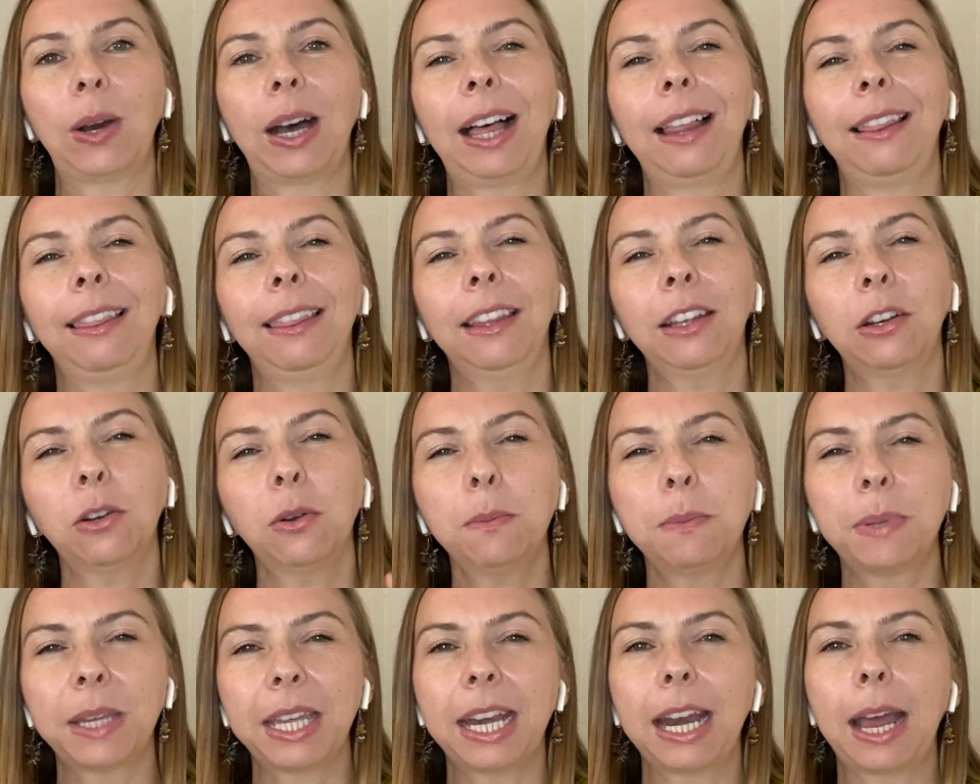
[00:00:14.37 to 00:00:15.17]
a little
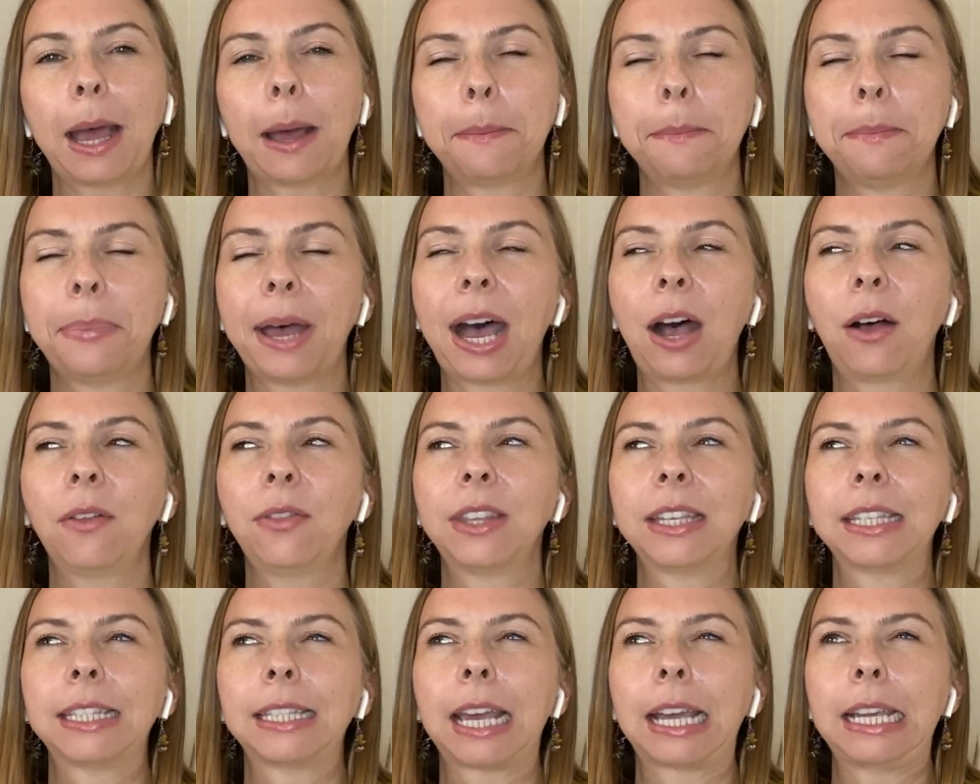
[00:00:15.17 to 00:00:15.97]
bit about
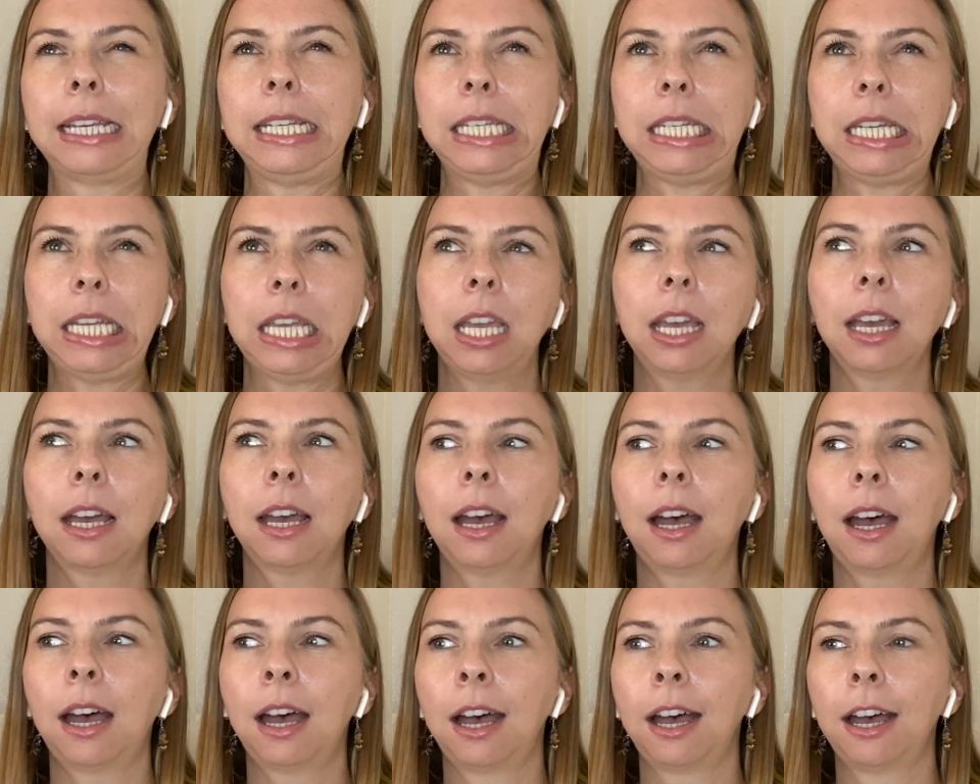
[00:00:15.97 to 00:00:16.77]
this
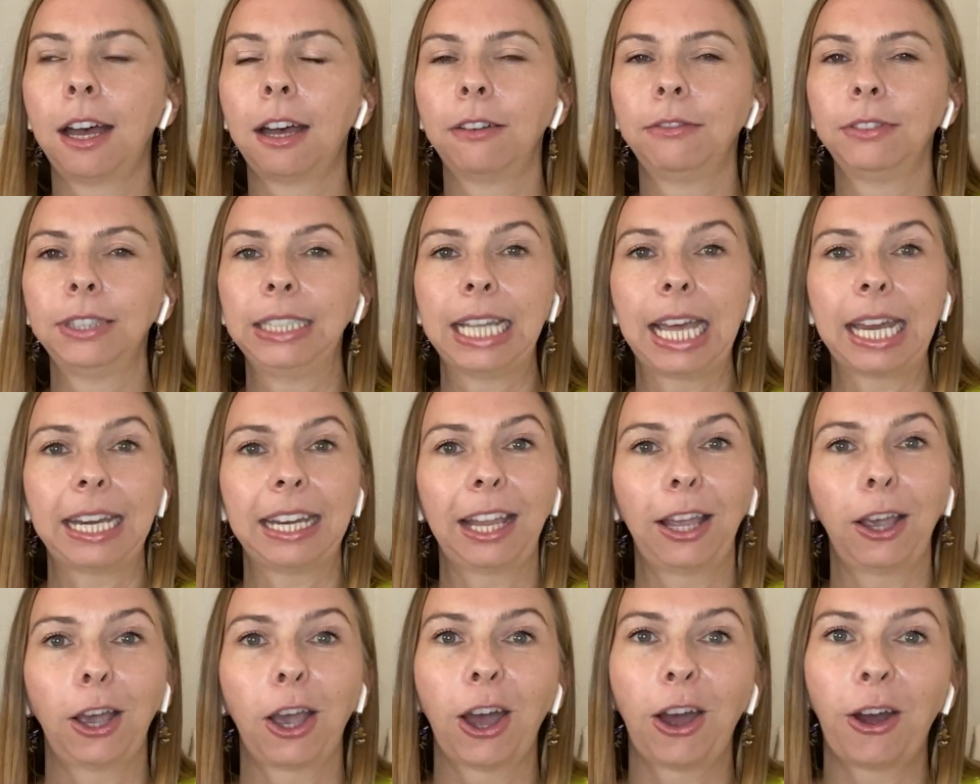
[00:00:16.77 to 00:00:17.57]
idea of
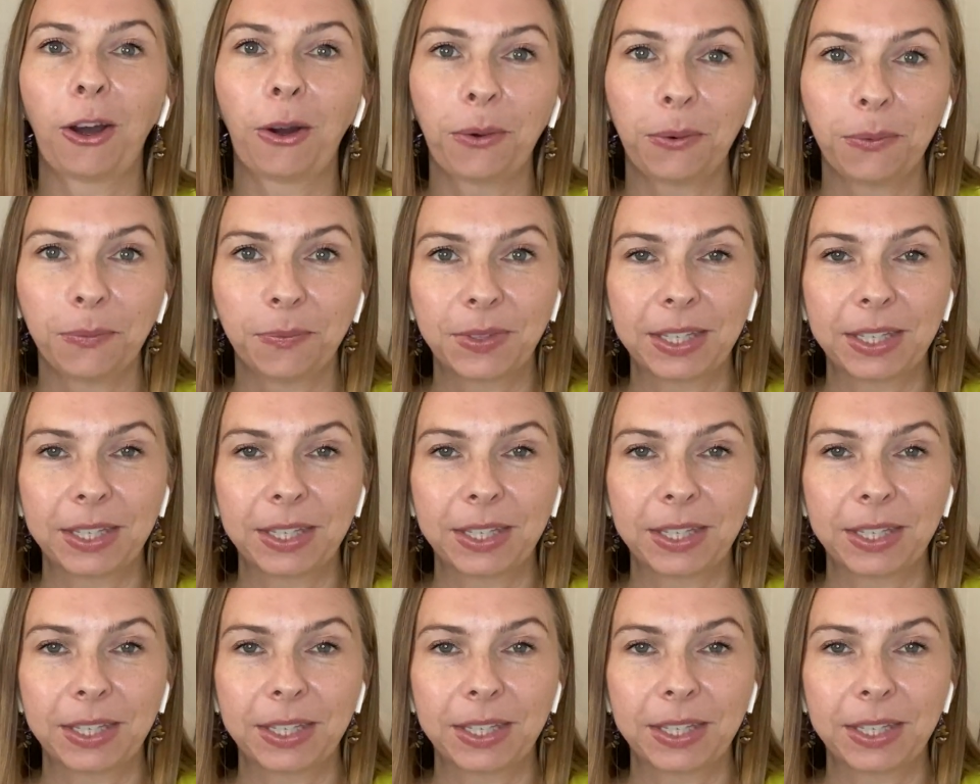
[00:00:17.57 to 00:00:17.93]
letting go,